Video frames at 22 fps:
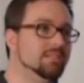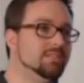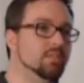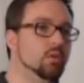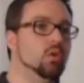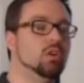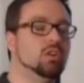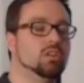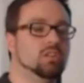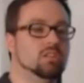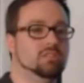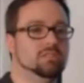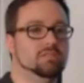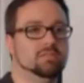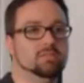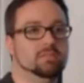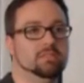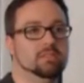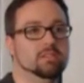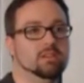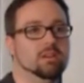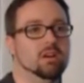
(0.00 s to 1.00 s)
fork
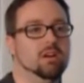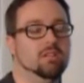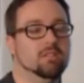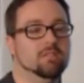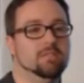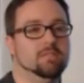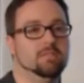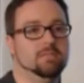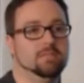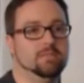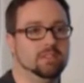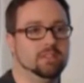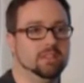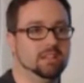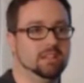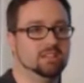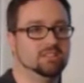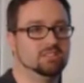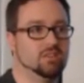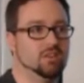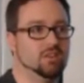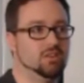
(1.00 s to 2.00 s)
of the
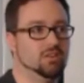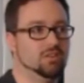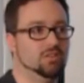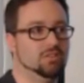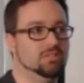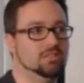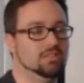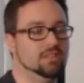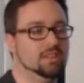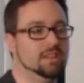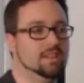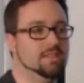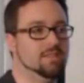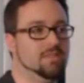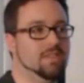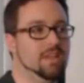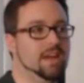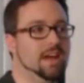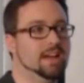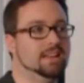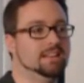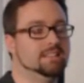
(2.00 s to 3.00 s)
Linux kernel in
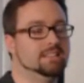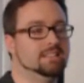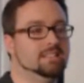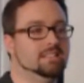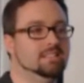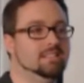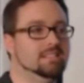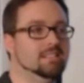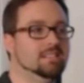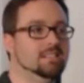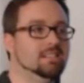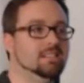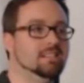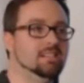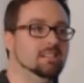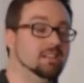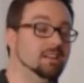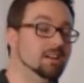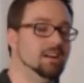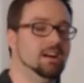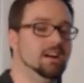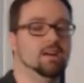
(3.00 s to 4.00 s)
that,
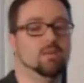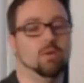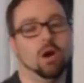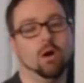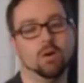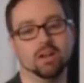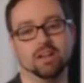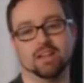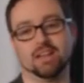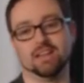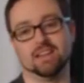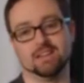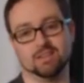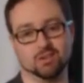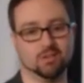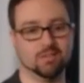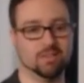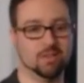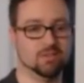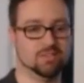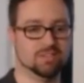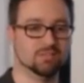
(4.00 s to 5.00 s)
I won't get into
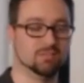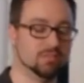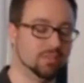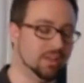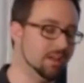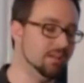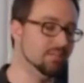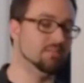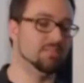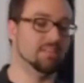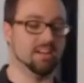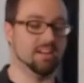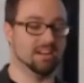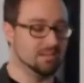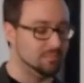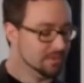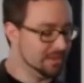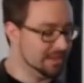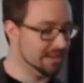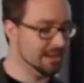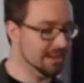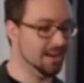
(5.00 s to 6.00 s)
it. There was a very
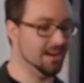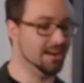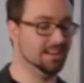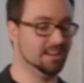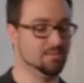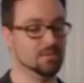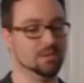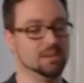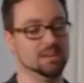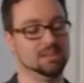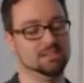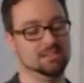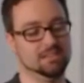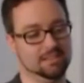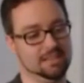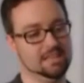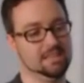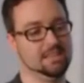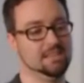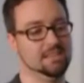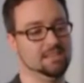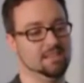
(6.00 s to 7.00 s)
big argument
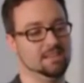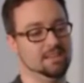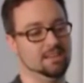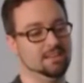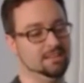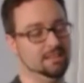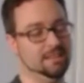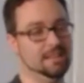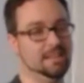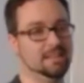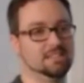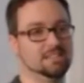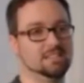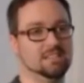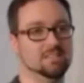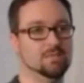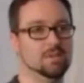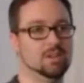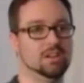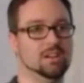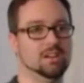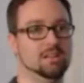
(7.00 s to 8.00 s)
in the Linux
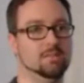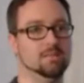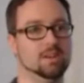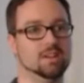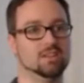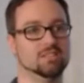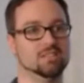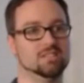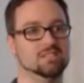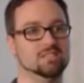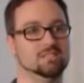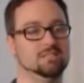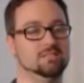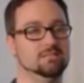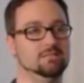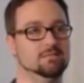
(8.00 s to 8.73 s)
community because,